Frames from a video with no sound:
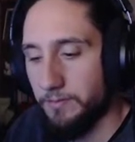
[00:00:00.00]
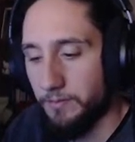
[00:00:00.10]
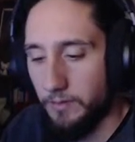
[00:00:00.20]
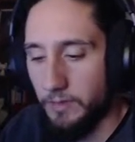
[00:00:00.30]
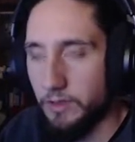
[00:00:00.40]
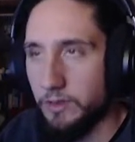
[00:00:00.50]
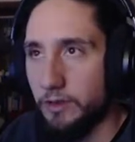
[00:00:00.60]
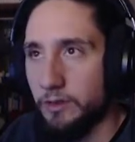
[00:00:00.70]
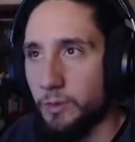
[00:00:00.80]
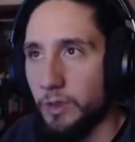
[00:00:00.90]
Let's see,
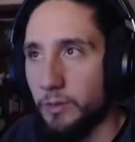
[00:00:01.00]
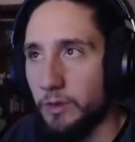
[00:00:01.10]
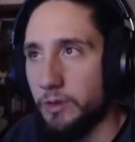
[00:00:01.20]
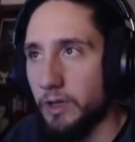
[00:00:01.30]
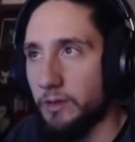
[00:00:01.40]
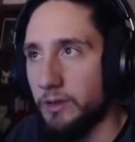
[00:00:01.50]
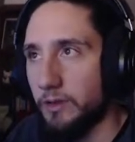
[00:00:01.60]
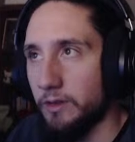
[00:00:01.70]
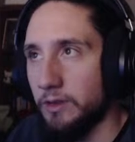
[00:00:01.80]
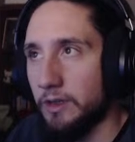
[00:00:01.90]
let's bring up a new tab here
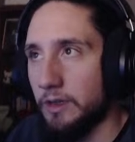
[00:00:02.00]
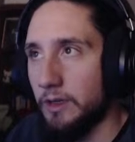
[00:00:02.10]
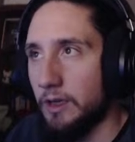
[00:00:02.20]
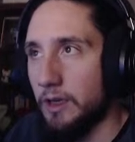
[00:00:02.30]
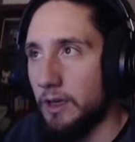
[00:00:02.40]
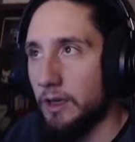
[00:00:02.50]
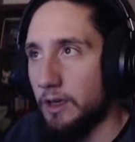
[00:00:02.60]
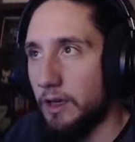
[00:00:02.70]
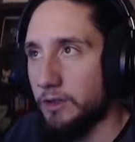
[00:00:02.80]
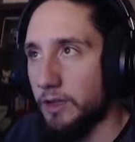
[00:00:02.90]

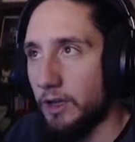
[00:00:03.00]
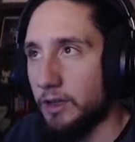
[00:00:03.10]
and check.